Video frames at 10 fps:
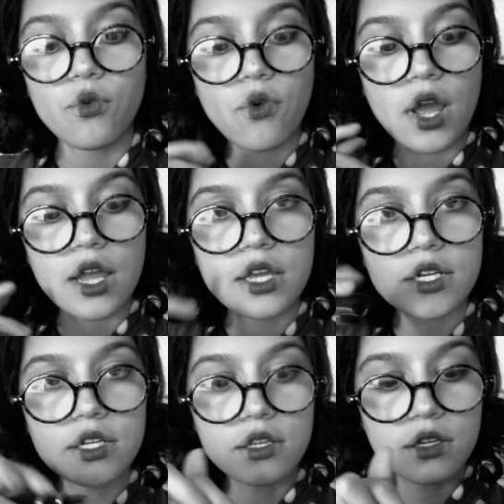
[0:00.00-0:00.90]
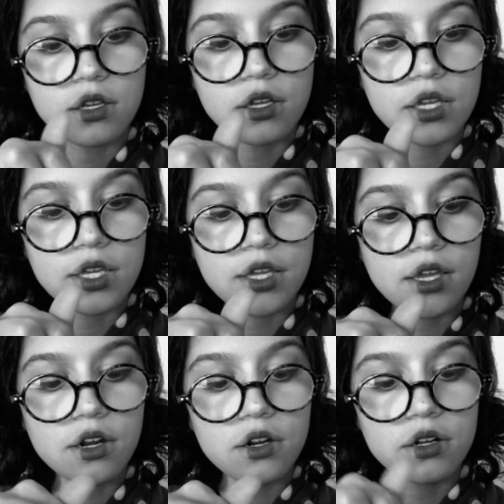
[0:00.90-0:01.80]
Right
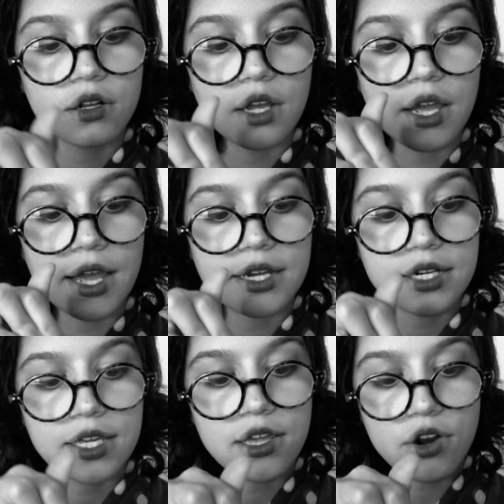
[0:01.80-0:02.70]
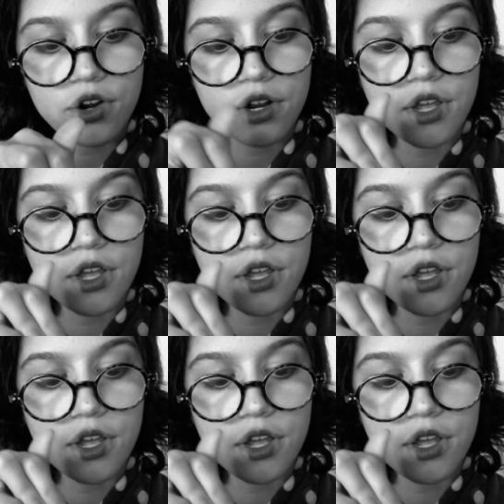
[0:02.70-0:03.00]
here and here